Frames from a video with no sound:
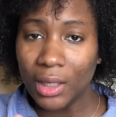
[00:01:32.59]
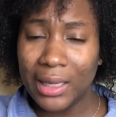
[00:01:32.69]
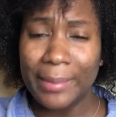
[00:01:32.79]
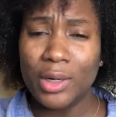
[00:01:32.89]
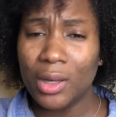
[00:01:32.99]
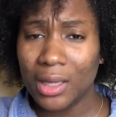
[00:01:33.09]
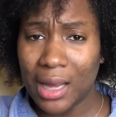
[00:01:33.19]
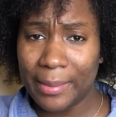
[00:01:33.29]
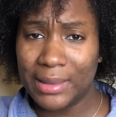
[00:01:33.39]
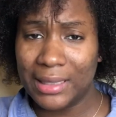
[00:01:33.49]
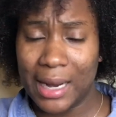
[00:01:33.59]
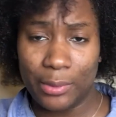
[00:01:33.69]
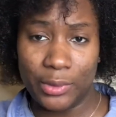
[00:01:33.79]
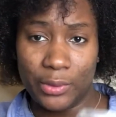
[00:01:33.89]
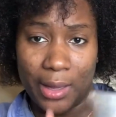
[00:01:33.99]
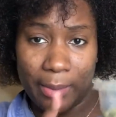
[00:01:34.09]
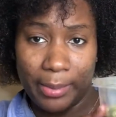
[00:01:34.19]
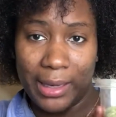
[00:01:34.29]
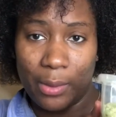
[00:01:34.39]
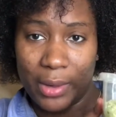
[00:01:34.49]
let me know in the comments and I will do that.
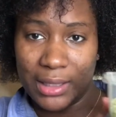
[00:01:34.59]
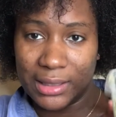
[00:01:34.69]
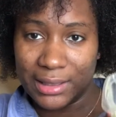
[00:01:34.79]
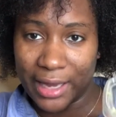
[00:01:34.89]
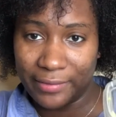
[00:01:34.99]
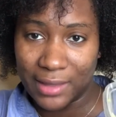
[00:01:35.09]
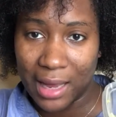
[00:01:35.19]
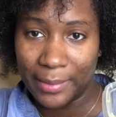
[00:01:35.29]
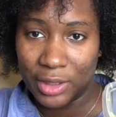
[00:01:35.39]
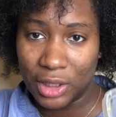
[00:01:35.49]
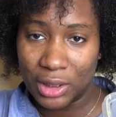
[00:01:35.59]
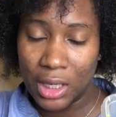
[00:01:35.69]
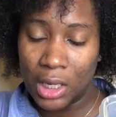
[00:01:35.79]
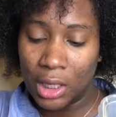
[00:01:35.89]
But I wanted to save time and just,